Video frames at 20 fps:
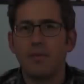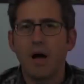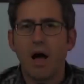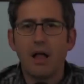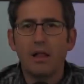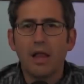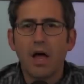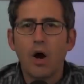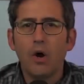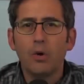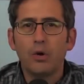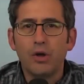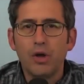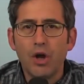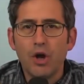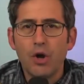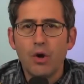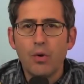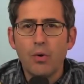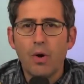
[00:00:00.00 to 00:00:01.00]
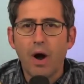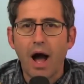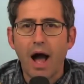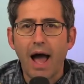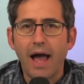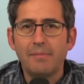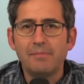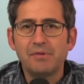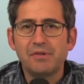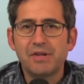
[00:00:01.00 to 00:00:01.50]
Hello, you.
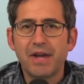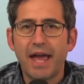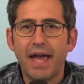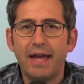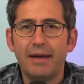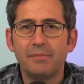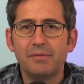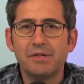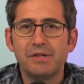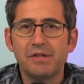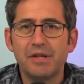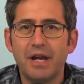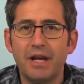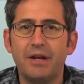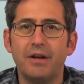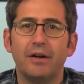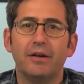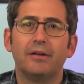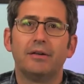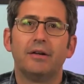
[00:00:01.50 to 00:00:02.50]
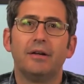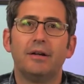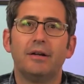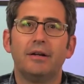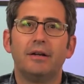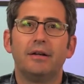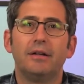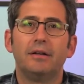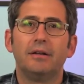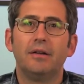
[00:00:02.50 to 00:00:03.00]
I'm Sam Seder.
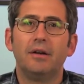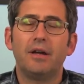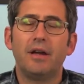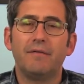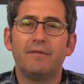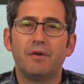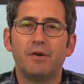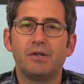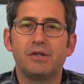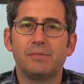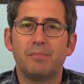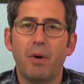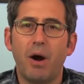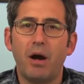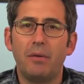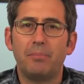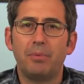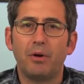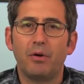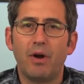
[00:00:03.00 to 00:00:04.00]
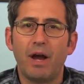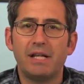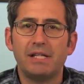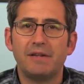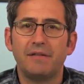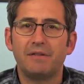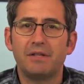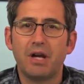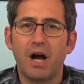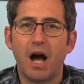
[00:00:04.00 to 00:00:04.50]
Looking for smart
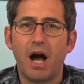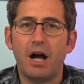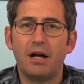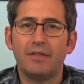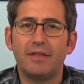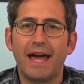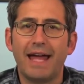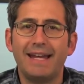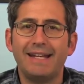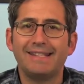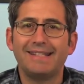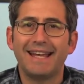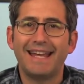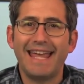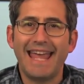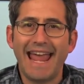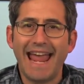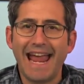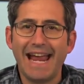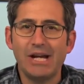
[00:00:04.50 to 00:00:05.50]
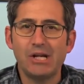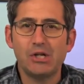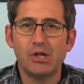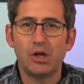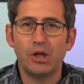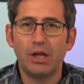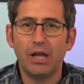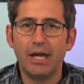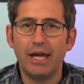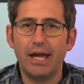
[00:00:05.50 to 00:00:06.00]
progressive talk that is
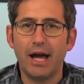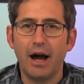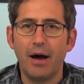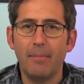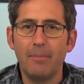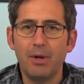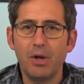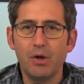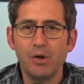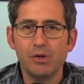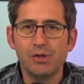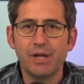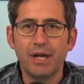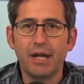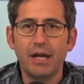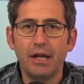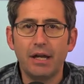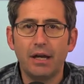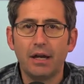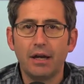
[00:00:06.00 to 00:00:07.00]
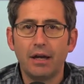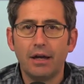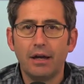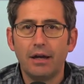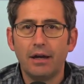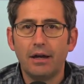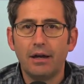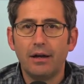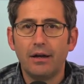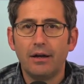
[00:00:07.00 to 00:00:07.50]
occasionally amusing?
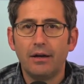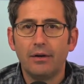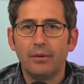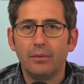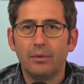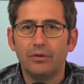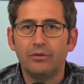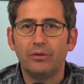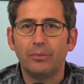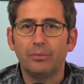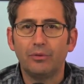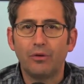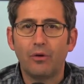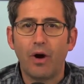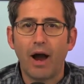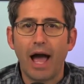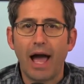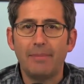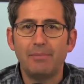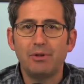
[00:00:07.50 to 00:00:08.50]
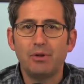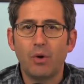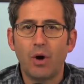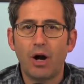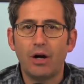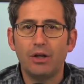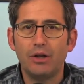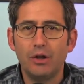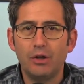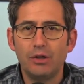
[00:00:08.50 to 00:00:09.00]
Well, subscribe to
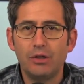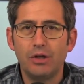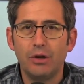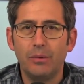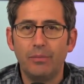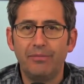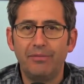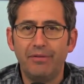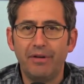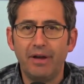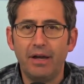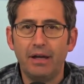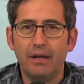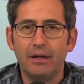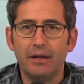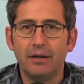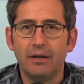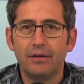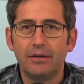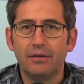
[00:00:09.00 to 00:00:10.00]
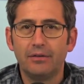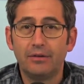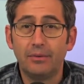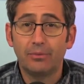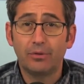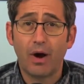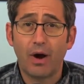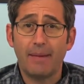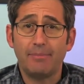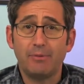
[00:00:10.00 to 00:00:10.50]
our YouTube feed,
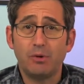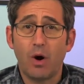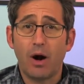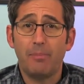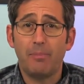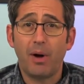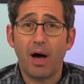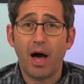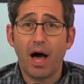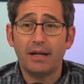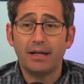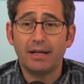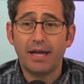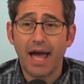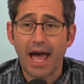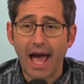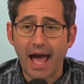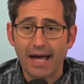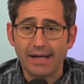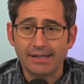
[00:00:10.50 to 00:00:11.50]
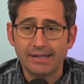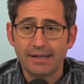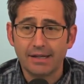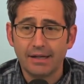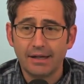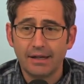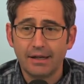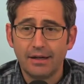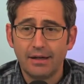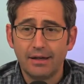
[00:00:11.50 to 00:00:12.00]
subscribe to our podcast,
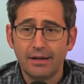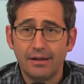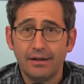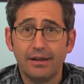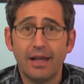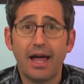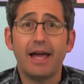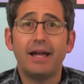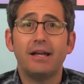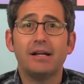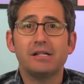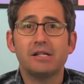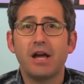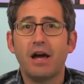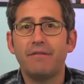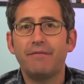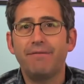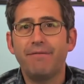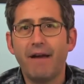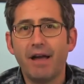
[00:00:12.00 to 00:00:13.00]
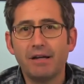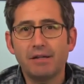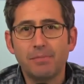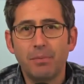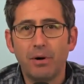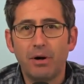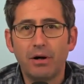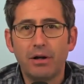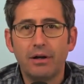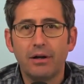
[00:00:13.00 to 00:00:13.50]
like us on
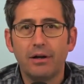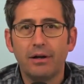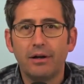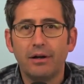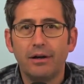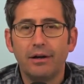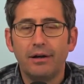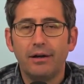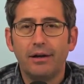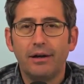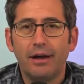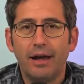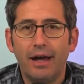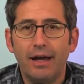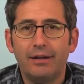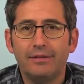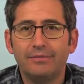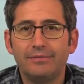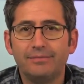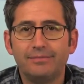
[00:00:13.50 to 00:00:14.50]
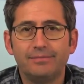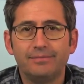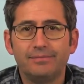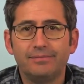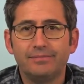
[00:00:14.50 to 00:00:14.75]
Facebook, and